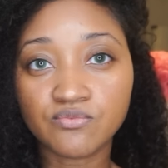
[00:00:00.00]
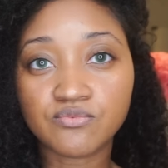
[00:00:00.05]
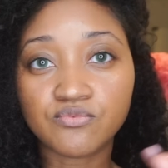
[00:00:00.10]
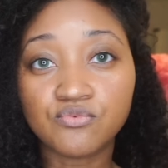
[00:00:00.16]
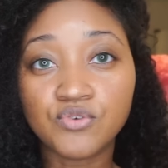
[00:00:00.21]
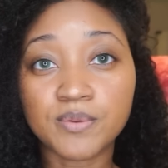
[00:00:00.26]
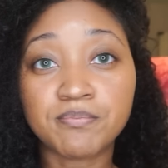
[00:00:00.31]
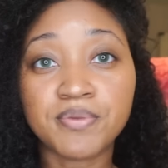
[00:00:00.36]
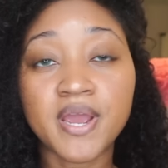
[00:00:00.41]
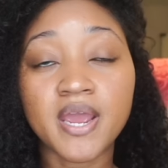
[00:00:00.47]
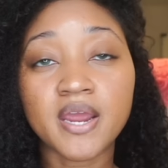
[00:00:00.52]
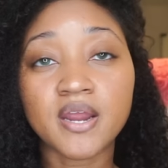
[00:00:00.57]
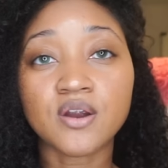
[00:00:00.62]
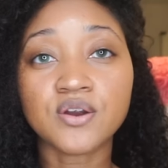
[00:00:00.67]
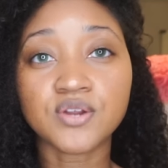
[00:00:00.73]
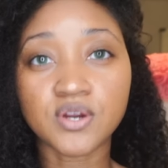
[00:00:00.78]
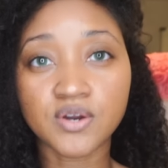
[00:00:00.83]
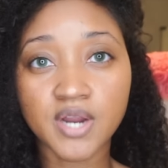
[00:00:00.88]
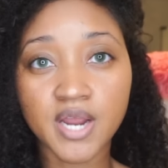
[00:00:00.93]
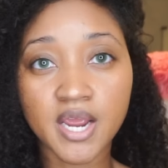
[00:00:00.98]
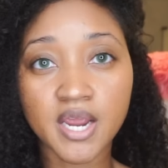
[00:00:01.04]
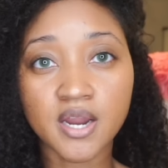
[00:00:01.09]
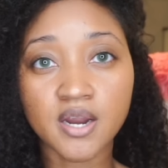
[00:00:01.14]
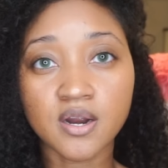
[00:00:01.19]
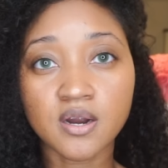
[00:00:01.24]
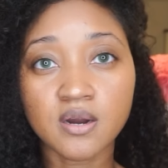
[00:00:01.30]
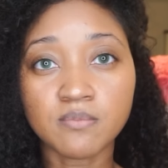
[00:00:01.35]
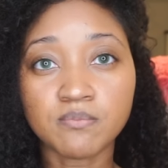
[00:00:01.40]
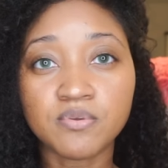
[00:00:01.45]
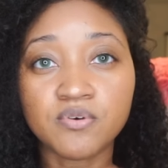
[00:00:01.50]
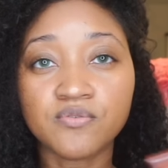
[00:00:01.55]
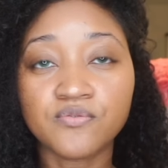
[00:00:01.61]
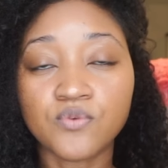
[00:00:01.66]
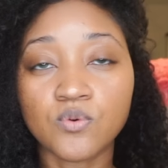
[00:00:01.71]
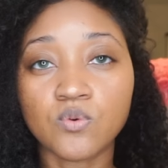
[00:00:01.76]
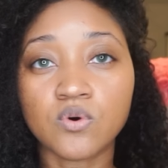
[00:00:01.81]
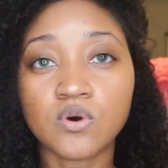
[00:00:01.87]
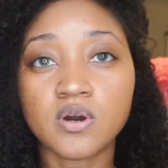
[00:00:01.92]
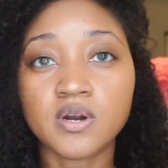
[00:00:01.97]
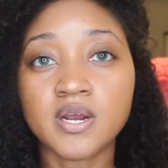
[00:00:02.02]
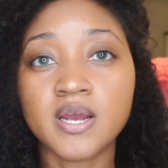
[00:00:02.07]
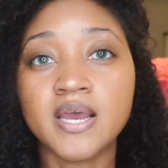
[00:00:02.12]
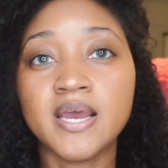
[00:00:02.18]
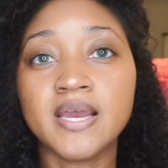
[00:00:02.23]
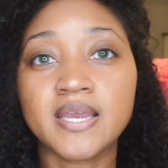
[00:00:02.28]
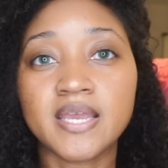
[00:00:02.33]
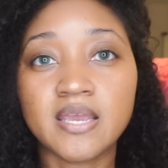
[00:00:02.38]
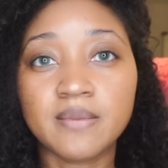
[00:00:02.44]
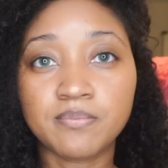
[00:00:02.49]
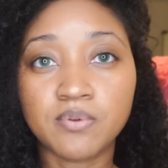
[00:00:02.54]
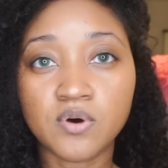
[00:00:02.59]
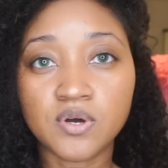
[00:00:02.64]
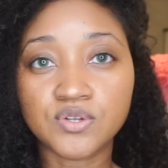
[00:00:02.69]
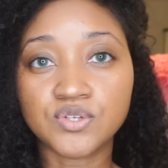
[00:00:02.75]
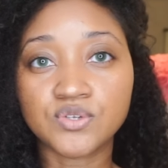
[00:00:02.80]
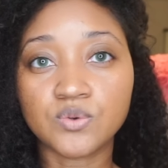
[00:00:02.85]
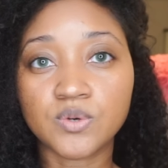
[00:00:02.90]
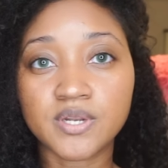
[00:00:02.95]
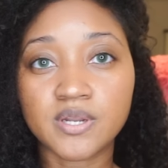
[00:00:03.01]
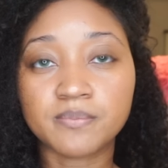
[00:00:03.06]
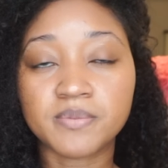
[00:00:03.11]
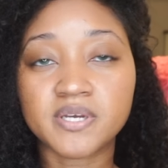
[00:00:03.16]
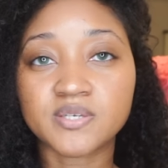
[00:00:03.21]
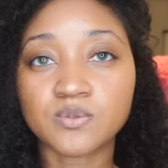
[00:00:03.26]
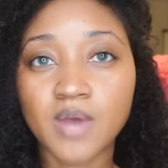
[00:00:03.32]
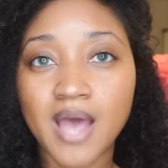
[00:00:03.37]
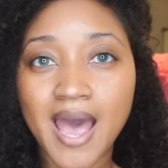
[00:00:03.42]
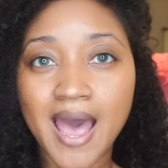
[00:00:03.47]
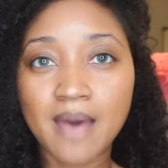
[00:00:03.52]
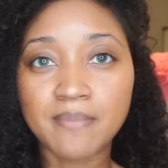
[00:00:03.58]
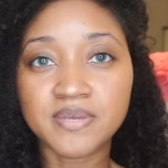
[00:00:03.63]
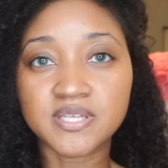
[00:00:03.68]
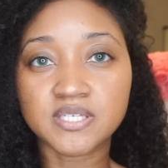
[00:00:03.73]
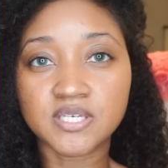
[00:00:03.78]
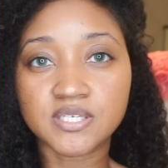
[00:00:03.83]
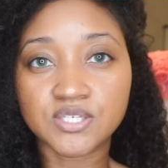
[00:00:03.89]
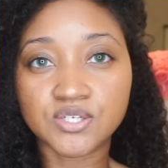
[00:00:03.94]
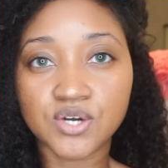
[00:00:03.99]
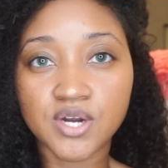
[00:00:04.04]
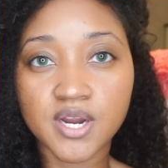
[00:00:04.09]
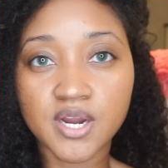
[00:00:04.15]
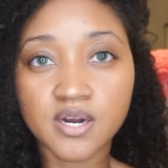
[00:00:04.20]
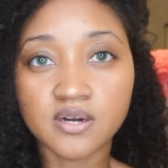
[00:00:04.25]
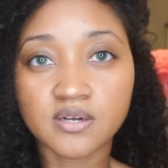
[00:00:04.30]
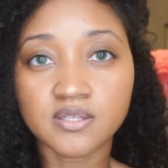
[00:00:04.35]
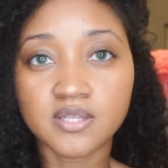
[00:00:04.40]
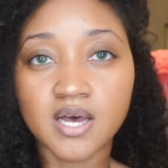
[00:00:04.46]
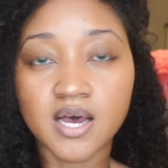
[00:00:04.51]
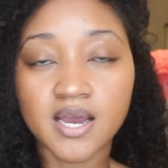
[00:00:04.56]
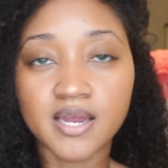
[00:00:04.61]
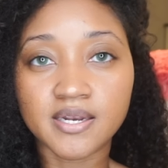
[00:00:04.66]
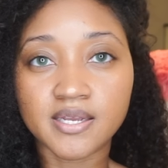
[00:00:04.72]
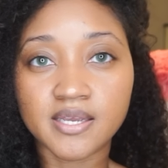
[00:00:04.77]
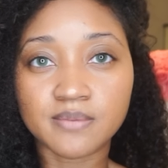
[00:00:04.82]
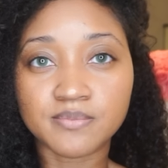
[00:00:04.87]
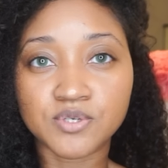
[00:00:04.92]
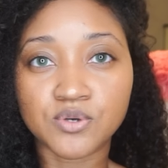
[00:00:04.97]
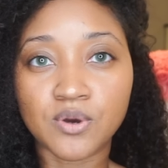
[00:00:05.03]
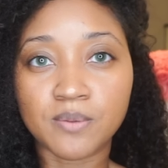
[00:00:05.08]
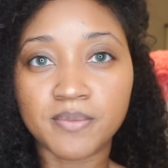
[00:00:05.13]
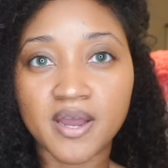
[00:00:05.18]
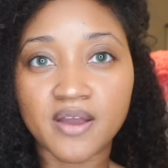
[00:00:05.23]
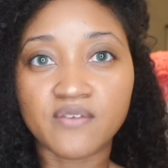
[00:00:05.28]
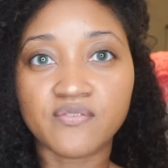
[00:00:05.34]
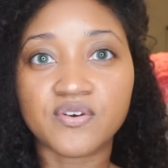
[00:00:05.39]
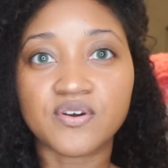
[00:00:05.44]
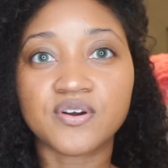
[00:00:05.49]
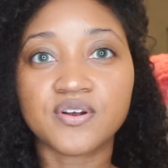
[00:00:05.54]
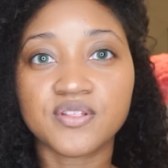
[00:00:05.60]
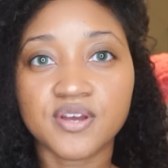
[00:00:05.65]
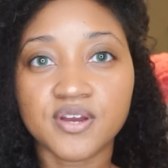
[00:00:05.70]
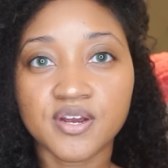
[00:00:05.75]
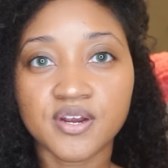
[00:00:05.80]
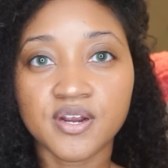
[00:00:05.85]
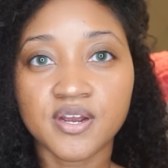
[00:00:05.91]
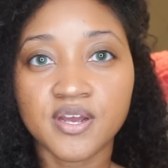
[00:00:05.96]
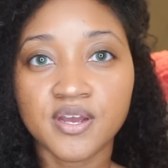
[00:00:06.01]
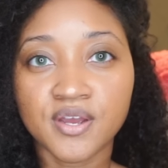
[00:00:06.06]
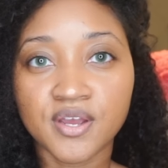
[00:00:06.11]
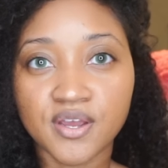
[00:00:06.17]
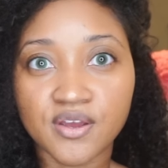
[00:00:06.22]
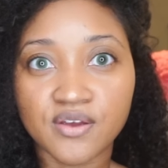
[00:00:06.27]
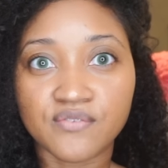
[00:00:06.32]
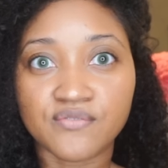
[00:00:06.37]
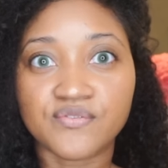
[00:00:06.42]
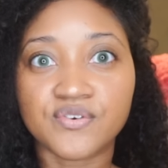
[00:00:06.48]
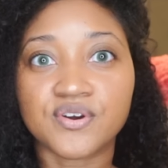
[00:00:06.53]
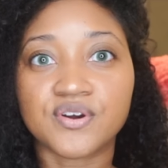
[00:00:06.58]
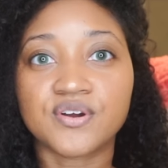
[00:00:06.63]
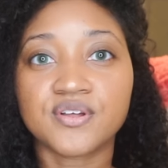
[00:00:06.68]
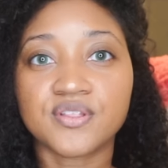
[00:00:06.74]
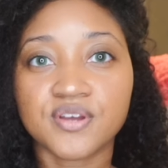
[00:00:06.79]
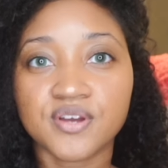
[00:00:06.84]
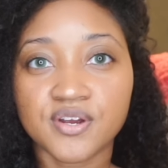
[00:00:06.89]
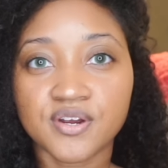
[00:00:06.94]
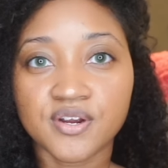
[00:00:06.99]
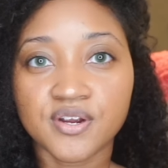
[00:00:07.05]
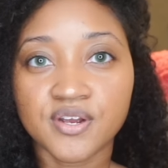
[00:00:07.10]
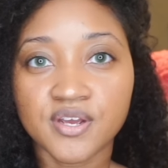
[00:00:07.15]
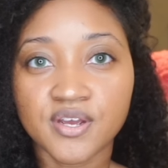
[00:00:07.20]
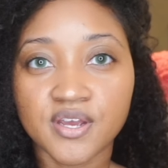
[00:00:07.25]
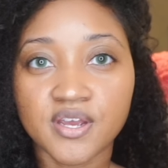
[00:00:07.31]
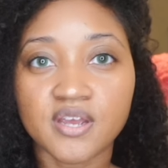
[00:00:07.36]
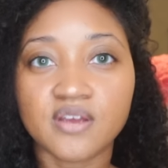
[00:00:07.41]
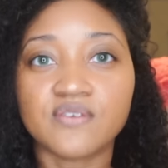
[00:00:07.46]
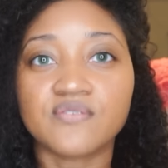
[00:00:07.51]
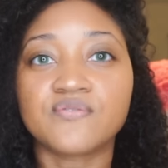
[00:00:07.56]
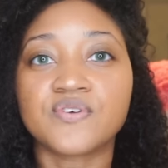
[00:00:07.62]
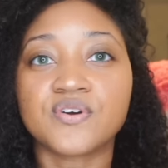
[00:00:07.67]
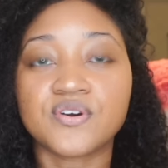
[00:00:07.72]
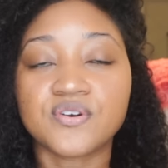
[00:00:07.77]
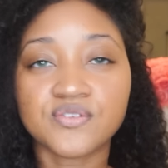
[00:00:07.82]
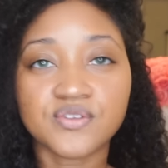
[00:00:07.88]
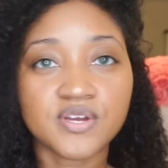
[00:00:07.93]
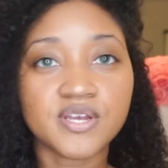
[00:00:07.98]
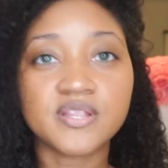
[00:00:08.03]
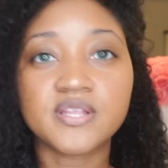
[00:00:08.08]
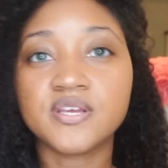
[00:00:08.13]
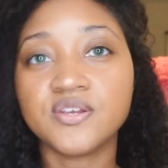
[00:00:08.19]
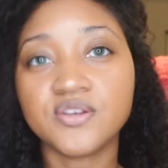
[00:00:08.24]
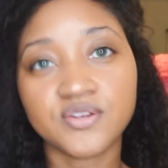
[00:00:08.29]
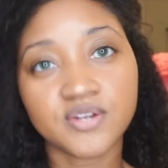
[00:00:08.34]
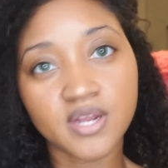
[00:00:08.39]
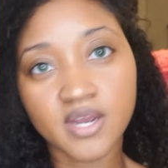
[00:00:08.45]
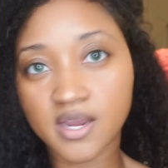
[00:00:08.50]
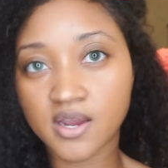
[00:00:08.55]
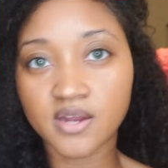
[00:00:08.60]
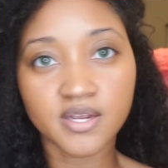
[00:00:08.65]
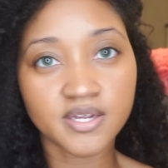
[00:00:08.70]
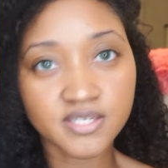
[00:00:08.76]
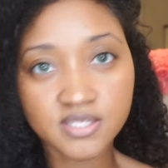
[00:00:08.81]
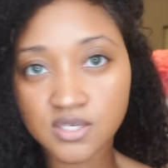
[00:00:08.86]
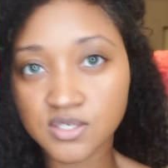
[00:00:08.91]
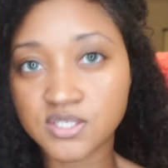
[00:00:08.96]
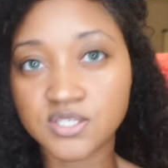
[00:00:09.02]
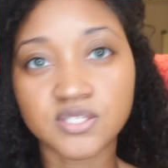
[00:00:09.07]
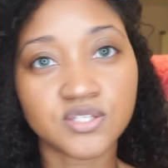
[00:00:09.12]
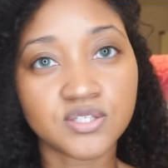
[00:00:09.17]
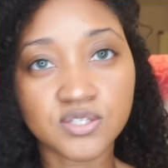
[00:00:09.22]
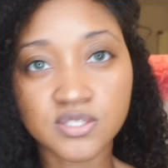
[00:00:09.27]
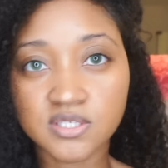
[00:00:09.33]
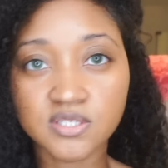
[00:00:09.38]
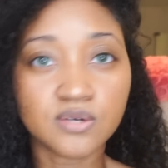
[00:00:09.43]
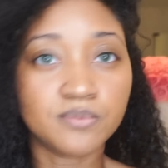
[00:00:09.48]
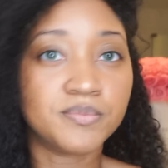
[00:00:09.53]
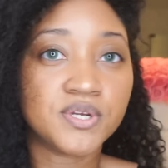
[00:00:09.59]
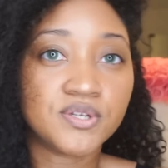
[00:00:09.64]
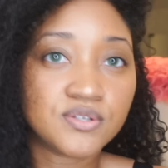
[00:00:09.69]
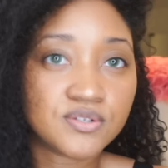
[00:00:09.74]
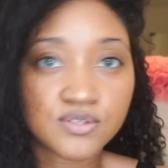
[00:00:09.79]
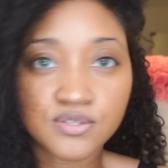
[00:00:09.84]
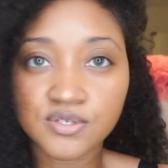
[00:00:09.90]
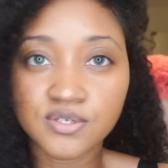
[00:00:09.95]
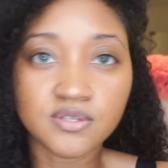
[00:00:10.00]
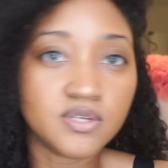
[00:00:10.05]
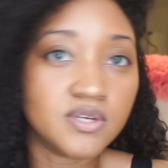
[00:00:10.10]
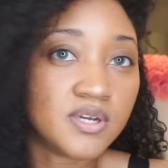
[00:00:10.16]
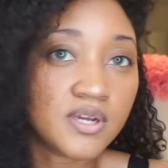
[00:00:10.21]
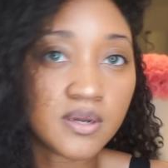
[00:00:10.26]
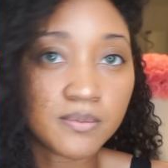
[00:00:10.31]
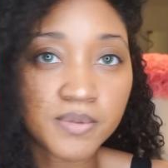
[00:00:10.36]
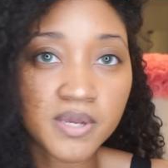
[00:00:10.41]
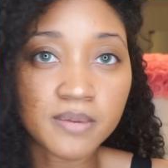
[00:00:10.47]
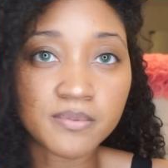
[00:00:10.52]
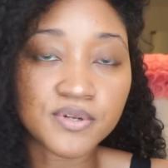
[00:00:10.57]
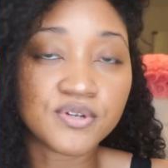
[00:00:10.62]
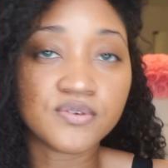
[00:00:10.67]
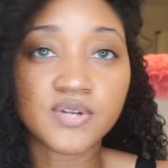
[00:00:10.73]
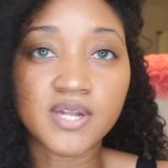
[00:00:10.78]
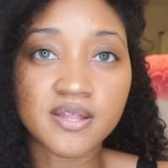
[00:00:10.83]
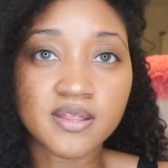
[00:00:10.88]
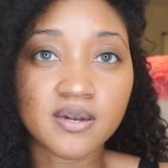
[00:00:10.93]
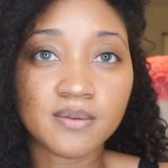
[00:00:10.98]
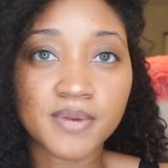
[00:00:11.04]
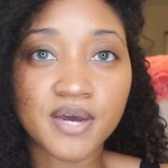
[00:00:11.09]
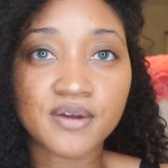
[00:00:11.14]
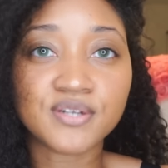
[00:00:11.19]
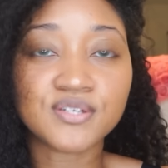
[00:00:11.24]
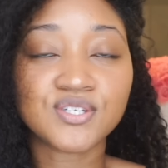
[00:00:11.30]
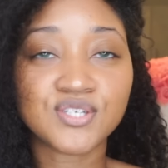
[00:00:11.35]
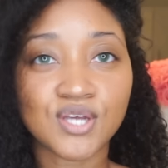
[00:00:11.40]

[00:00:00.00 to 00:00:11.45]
repair your hair before keep on doing it, because what happens is your hairline keeps going back further and further and further, and then you're not gonna, you ain't gonna be able to do nothing about it.